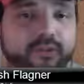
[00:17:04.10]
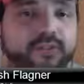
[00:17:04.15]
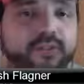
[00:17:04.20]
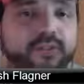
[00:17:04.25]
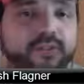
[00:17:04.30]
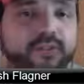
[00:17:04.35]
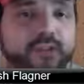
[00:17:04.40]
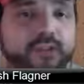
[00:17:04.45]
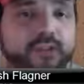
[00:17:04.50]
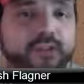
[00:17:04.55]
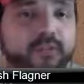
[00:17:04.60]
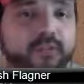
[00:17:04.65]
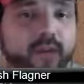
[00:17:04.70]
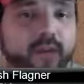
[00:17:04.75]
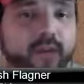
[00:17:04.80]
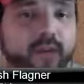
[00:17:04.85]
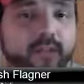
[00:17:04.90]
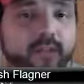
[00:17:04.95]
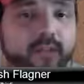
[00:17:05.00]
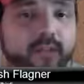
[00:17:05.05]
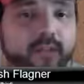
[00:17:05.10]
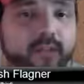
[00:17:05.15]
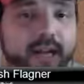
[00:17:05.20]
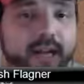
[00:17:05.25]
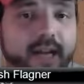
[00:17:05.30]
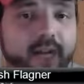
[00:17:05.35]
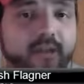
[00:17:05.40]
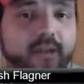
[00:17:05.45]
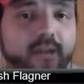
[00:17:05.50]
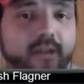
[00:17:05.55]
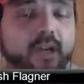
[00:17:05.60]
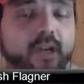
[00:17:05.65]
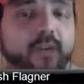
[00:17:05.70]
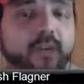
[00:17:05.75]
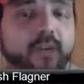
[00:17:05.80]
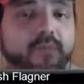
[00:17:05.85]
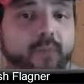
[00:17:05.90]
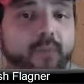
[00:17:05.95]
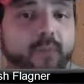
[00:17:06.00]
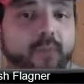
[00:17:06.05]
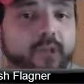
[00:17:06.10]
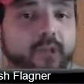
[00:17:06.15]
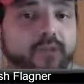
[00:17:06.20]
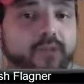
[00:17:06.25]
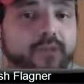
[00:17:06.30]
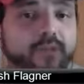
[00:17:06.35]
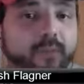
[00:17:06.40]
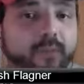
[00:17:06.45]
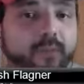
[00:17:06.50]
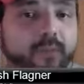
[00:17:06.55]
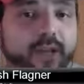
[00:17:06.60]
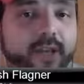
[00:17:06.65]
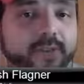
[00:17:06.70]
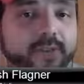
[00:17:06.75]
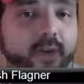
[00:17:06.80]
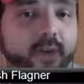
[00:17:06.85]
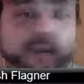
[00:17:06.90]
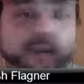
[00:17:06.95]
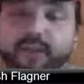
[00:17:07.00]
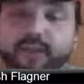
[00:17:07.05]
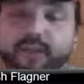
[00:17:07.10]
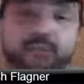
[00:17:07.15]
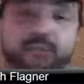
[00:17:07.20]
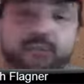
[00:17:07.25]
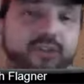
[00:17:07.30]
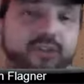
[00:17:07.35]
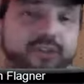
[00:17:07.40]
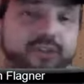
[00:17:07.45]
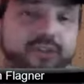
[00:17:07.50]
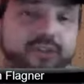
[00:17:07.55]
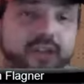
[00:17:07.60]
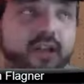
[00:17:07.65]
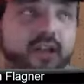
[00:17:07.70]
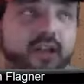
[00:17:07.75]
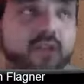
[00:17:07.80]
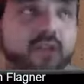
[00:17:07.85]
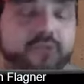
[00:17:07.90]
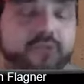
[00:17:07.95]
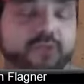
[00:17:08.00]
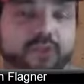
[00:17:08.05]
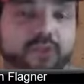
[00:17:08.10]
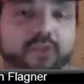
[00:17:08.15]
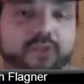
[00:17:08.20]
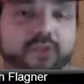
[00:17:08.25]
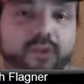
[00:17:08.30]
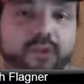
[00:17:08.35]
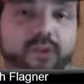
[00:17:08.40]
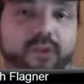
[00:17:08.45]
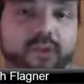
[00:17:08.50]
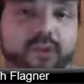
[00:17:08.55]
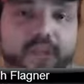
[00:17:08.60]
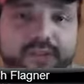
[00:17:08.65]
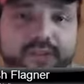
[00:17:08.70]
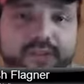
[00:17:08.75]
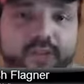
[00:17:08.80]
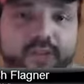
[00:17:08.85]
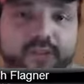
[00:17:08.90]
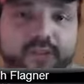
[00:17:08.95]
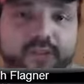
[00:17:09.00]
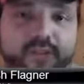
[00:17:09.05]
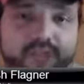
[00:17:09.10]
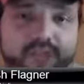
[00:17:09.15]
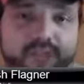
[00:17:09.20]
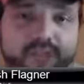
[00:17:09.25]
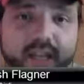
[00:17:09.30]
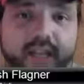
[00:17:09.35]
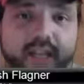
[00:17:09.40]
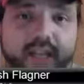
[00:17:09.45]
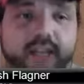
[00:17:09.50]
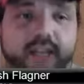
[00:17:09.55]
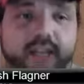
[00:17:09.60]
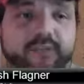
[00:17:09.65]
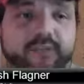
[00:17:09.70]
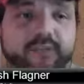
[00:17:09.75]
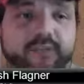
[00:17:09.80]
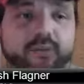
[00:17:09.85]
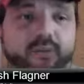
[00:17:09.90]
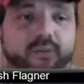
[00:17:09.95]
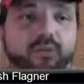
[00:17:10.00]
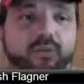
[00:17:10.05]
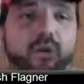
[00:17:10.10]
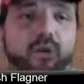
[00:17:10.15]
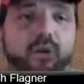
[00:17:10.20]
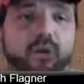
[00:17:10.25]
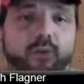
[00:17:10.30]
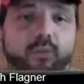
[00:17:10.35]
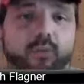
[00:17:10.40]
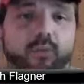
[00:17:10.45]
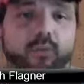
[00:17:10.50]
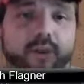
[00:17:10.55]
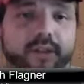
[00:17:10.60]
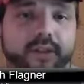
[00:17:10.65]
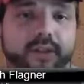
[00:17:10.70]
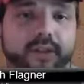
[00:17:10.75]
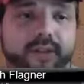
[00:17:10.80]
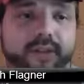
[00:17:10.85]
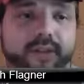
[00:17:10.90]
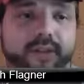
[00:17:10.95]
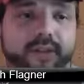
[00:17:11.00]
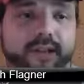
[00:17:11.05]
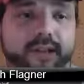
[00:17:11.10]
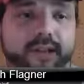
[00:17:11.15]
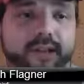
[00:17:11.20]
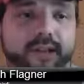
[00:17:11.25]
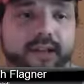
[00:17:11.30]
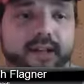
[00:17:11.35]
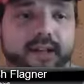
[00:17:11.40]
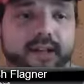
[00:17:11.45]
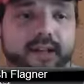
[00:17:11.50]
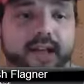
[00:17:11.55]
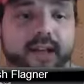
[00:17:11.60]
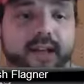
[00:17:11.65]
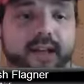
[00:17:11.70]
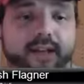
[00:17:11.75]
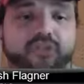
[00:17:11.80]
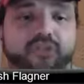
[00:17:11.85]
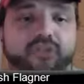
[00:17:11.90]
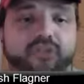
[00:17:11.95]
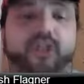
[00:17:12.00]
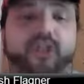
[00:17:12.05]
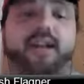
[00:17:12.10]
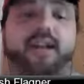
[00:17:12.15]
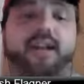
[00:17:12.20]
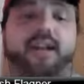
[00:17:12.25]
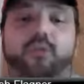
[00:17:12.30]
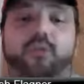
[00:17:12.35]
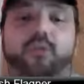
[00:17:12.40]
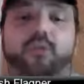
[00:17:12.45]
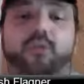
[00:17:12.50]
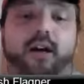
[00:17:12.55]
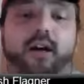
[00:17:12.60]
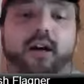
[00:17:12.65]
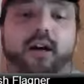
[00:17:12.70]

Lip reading: suspension might come down for Major League Baseball. Just for the listeners' sake, if you do go to morethanafan.net and check out